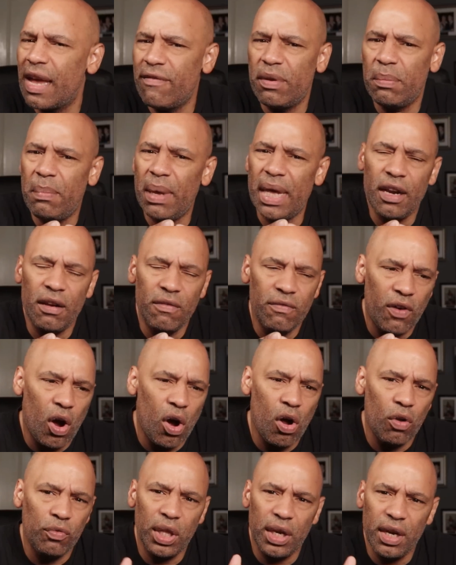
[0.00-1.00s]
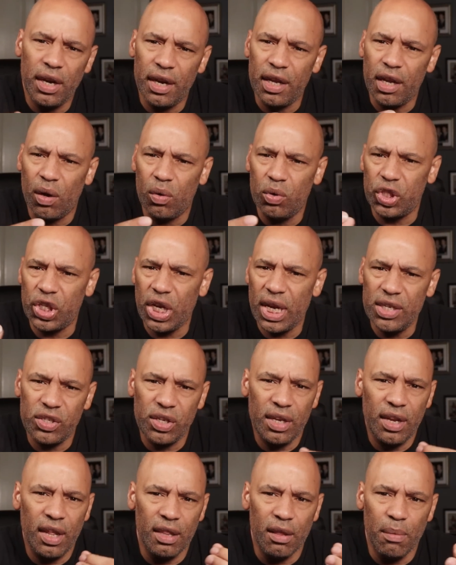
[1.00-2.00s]
having been involved in a
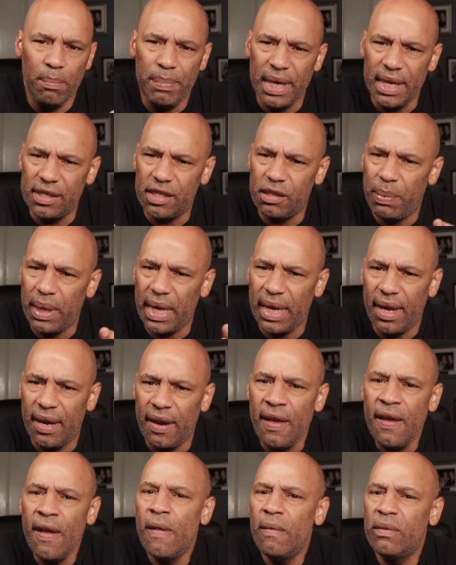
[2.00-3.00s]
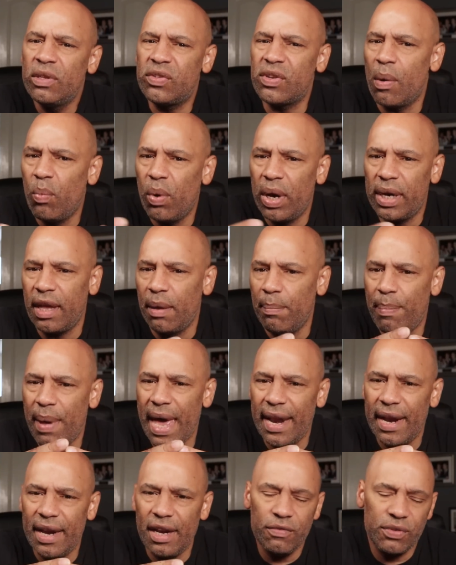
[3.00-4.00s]
negotiation and the bids being somewhat
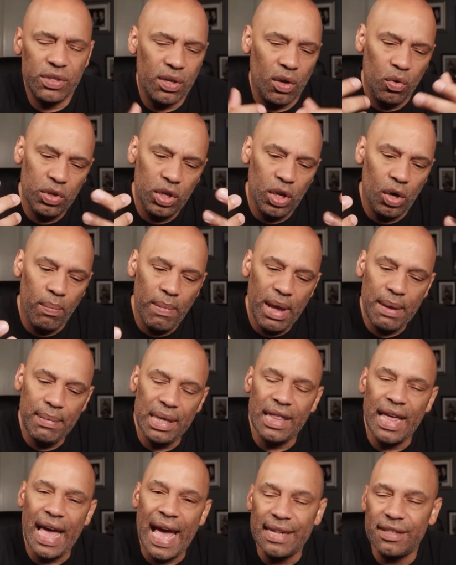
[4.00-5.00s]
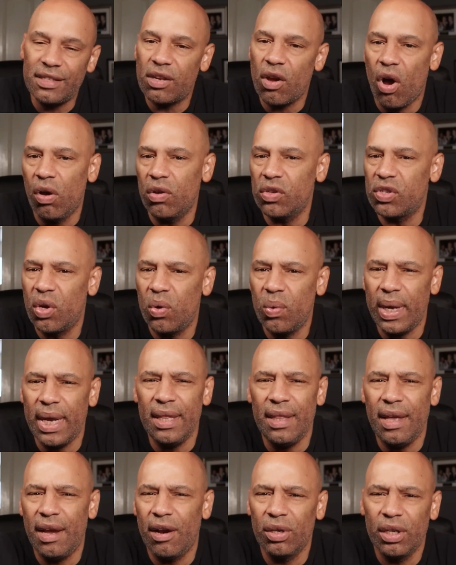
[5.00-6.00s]
competitive. So, you know, maybe that's also
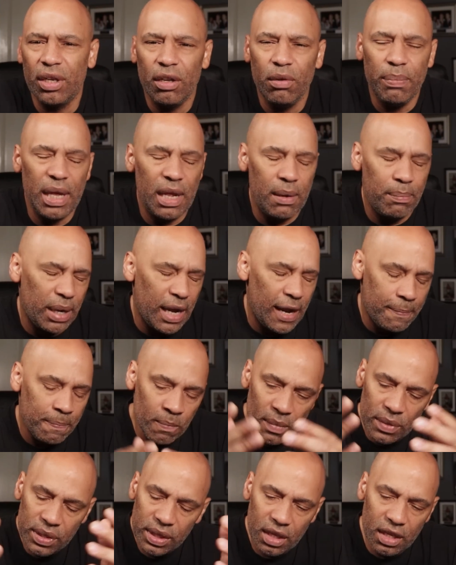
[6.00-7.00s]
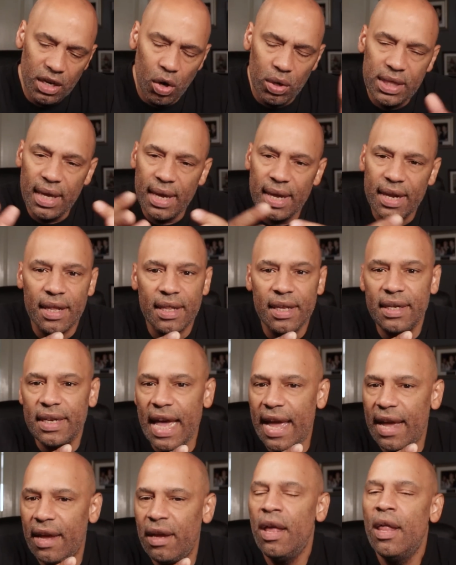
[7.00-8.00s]
in there a little bit. But, you know, at the end of the
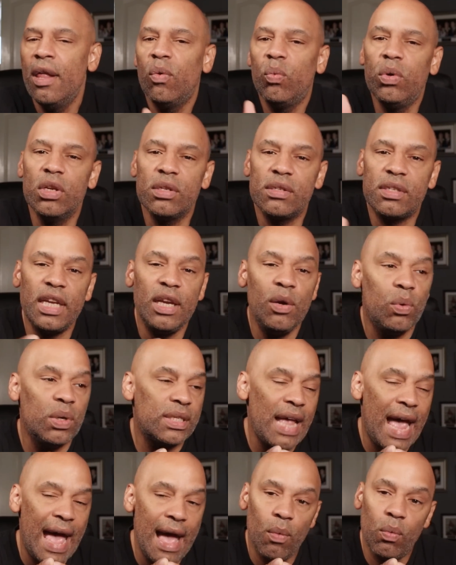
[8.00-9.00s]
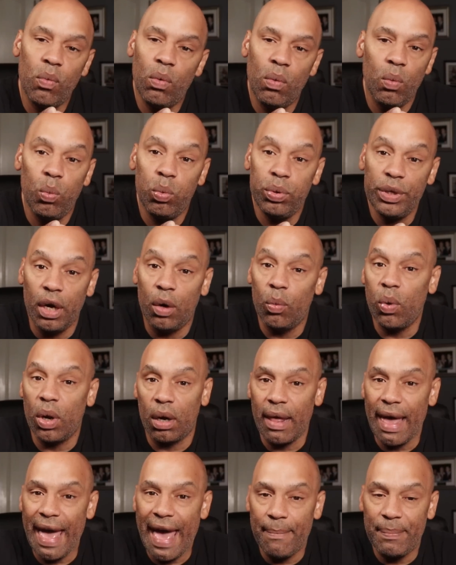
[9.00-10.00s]
day, we'll see what's ha- you know,
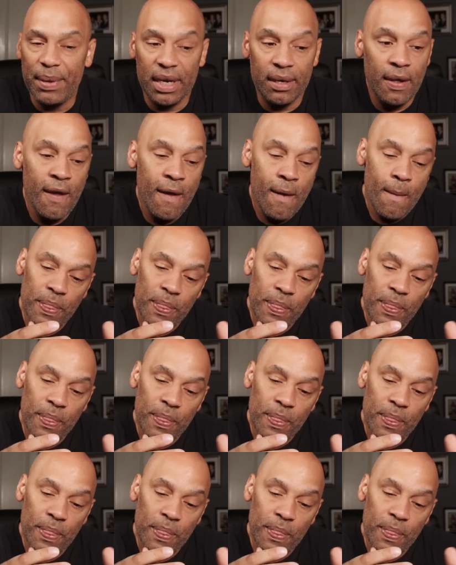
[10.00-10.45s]
what'll happen.